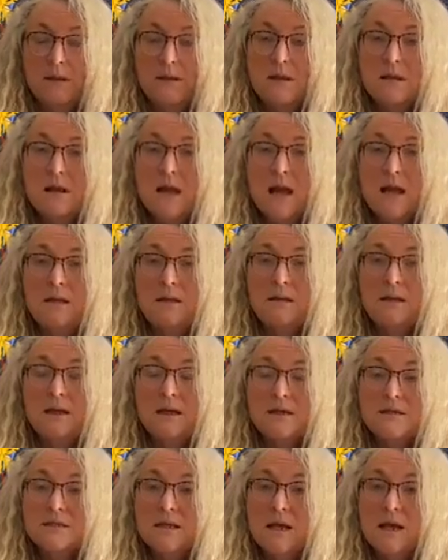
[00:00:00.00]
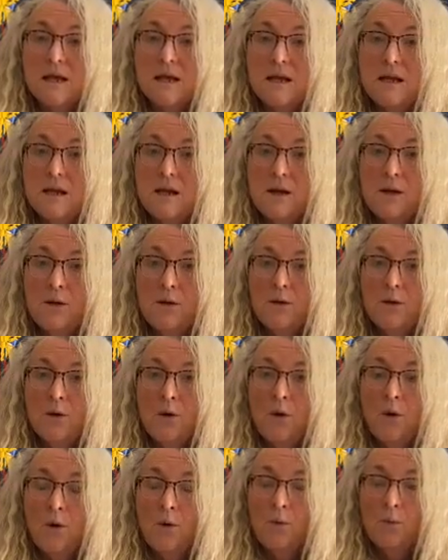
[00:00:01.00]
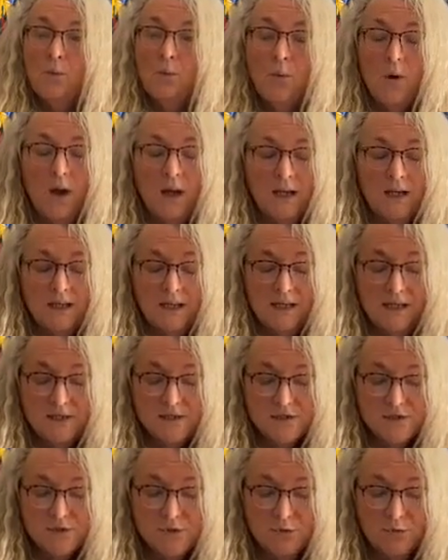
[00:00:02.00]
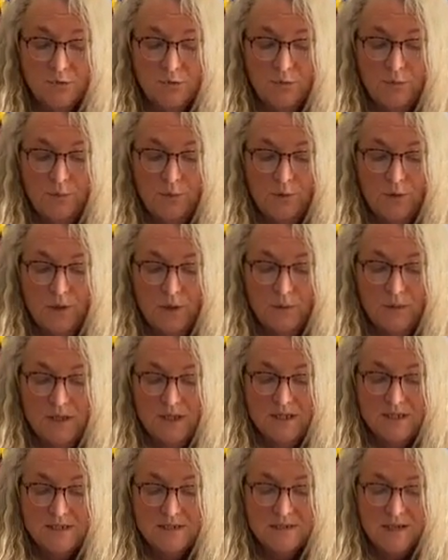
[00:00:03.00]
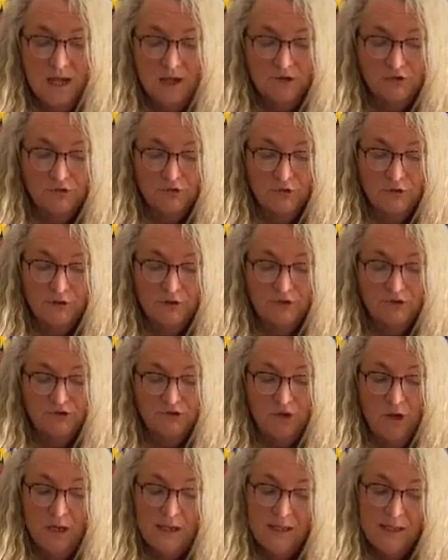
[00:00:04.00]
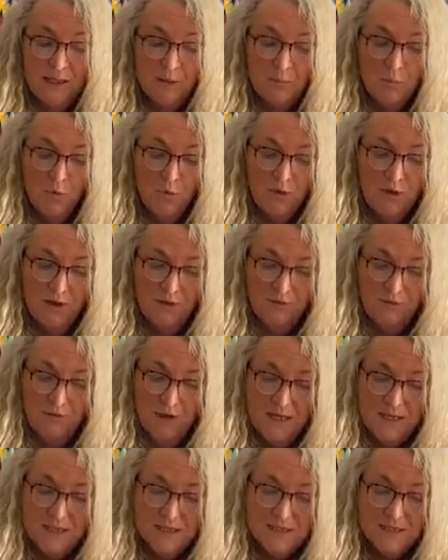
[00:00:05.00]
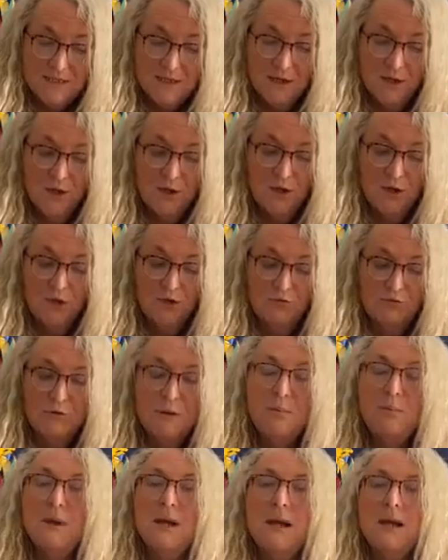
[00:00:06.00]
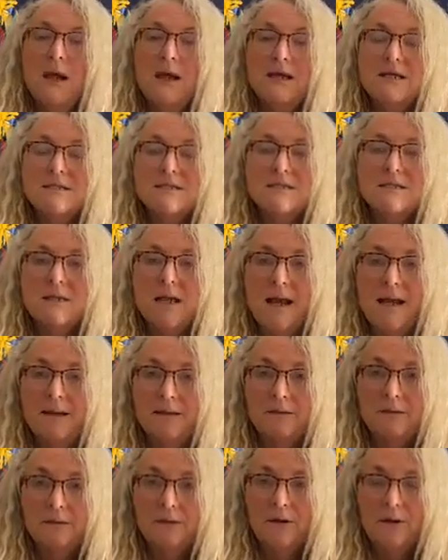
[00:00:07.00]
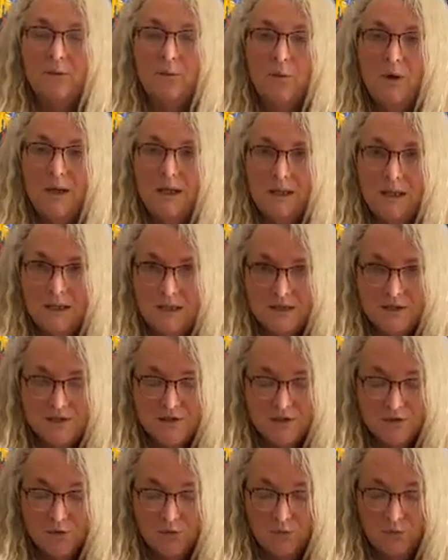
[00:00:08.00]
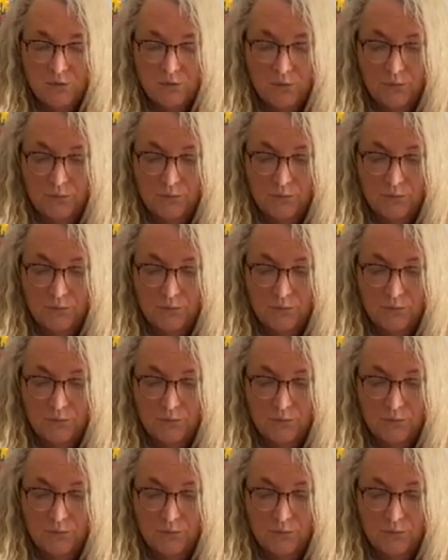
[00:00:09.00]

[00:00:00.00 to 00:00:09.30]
Then as a whining schoolboy with his satchel and shining morning face, creeping like a snail unwillingly to school.